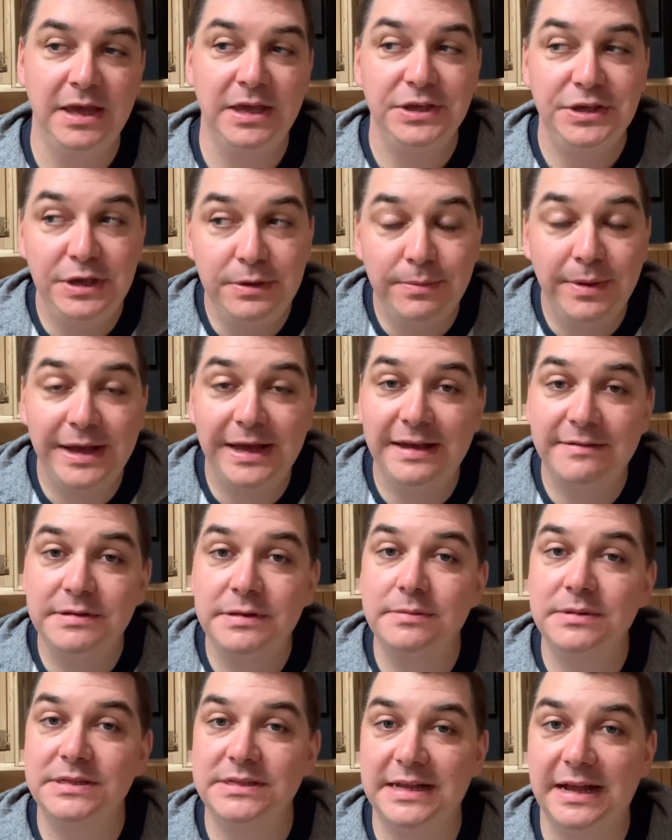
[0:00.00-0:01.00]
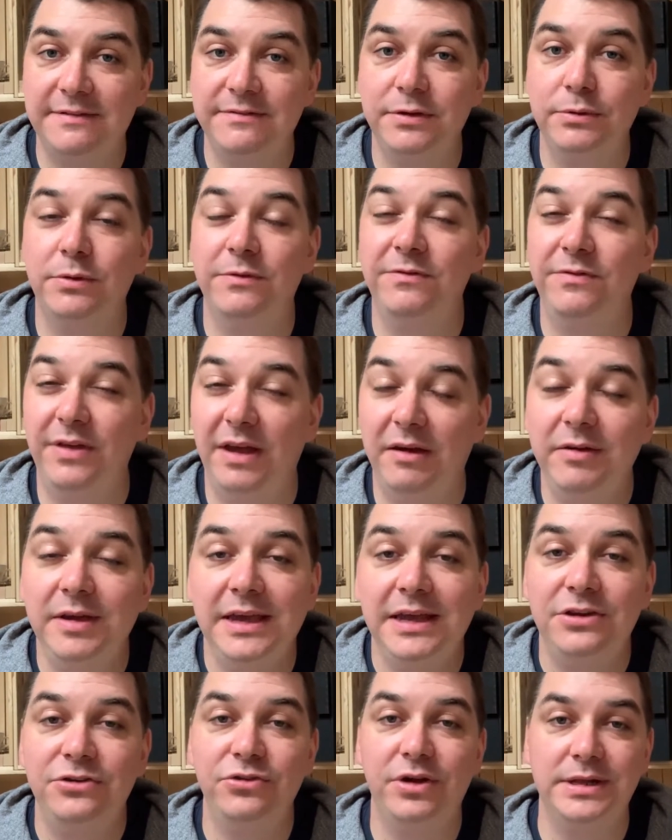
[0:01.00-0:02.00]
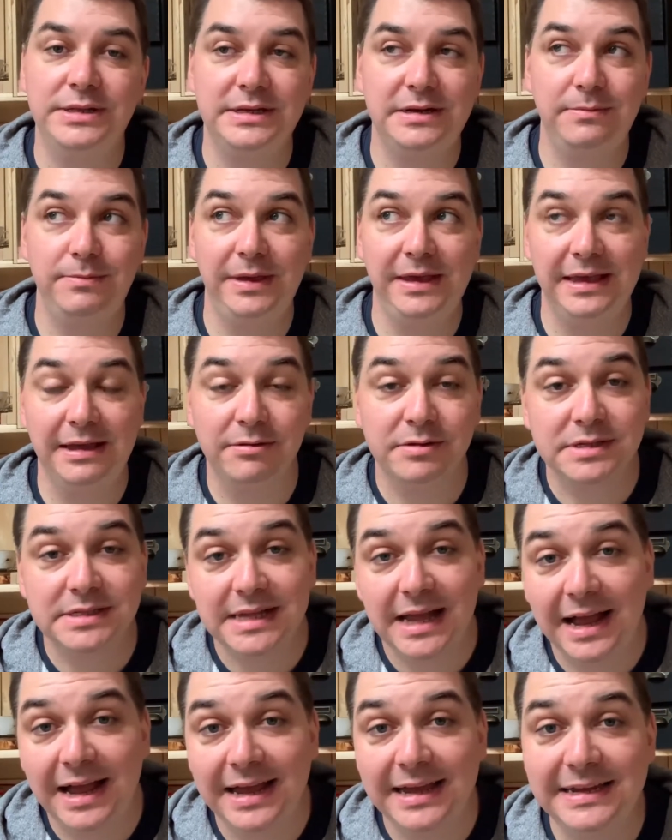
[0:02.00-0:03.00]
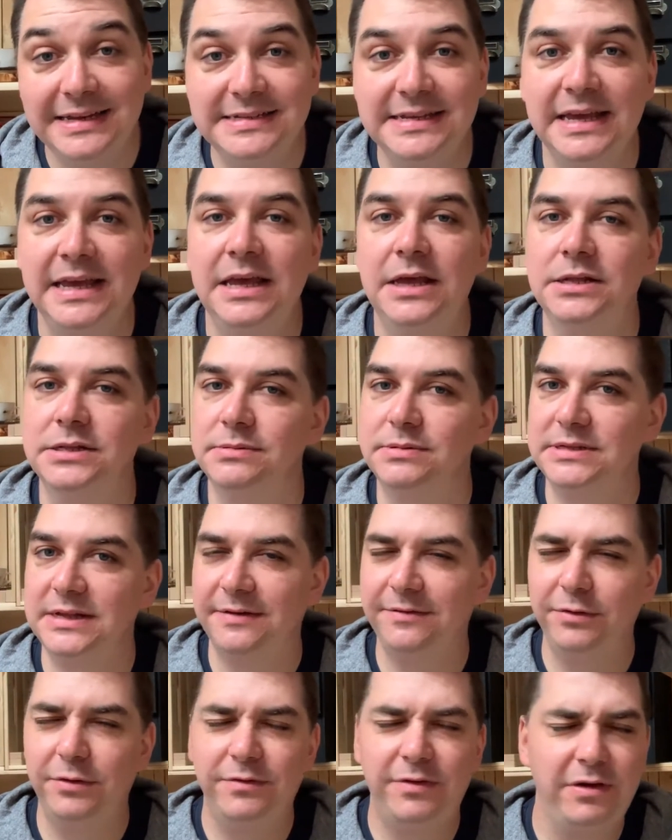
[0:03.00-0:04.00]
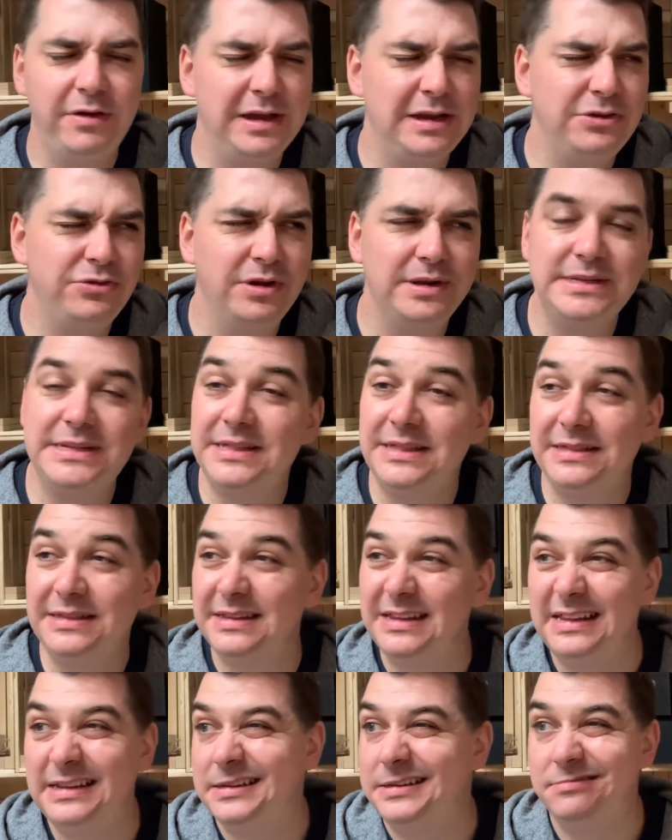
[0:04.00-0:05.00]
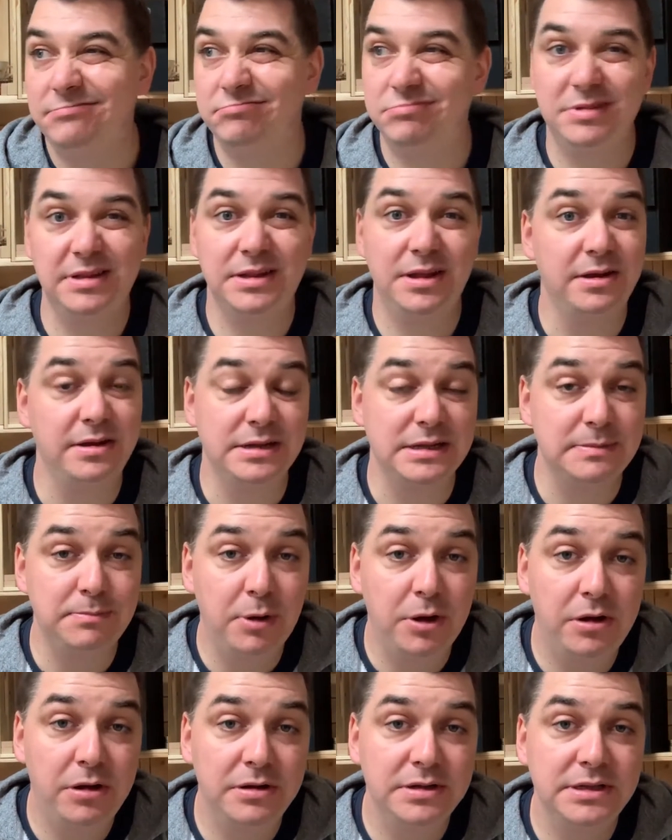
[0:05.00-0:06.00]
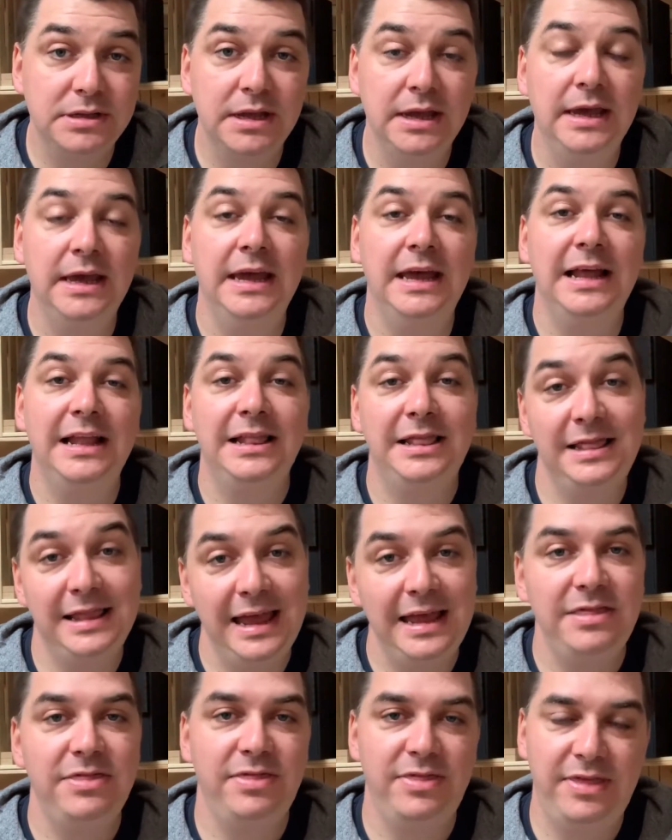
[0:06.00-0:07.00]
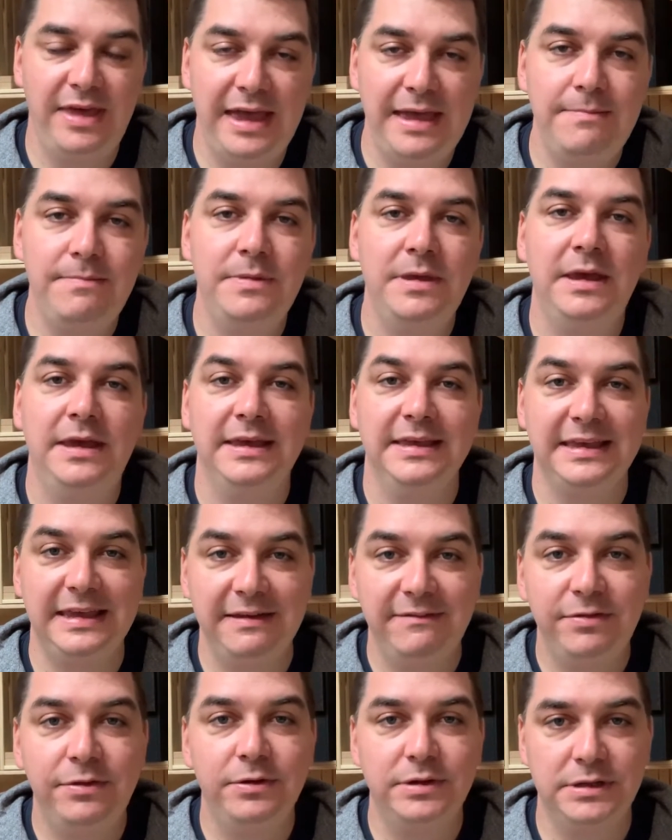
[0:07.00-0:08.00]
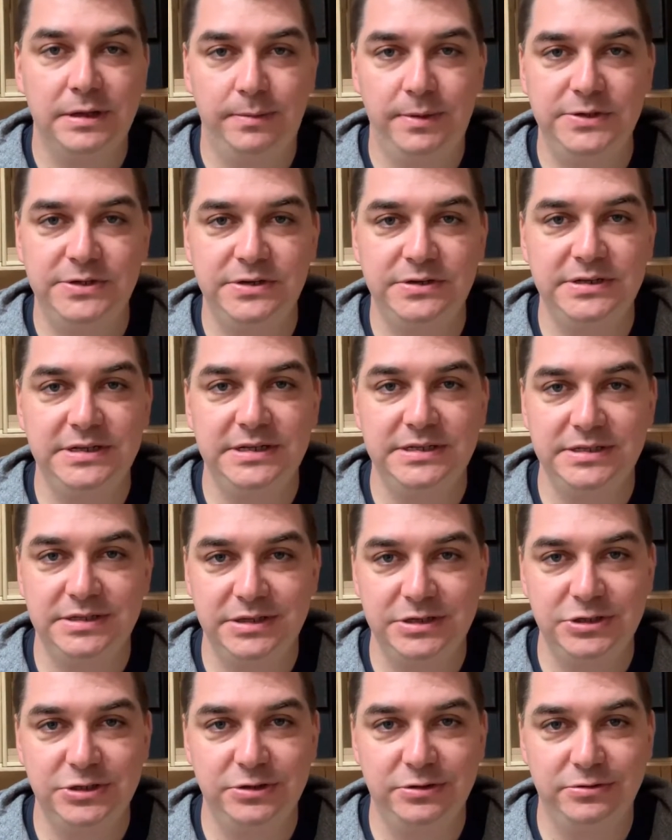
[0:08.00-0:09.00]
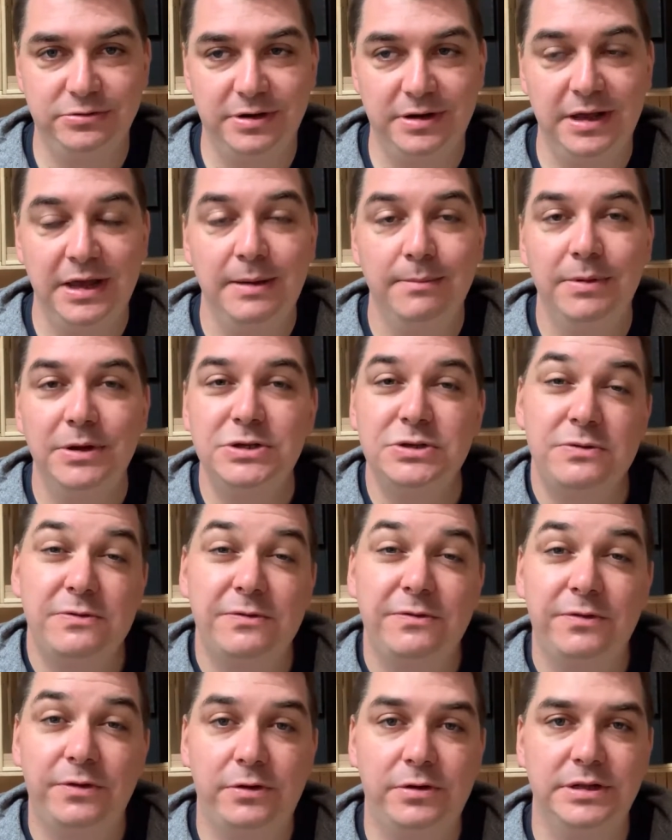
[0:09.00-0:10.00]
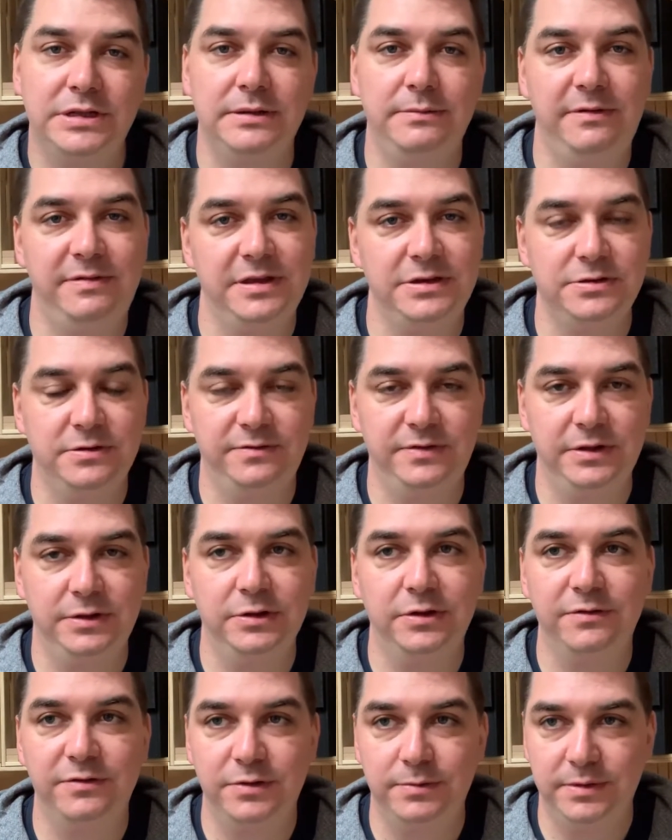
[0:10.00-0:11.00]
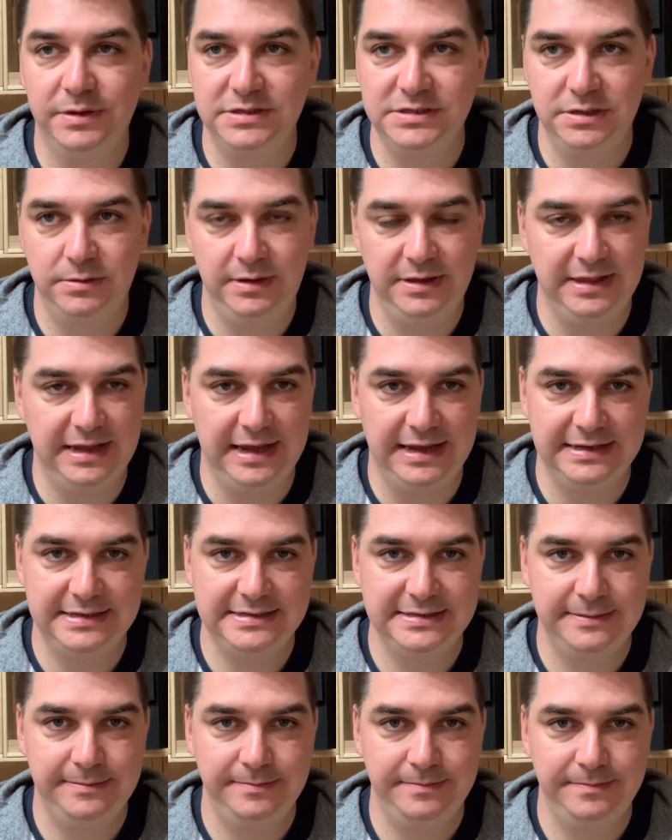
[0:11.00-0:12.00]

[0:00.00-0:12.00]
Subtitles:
You might have some staff who are very interested in being outside, some staff who are very interested in certain sports. Let them give those opportunities to the children, but don't force them if they don't feel comfortable doing that.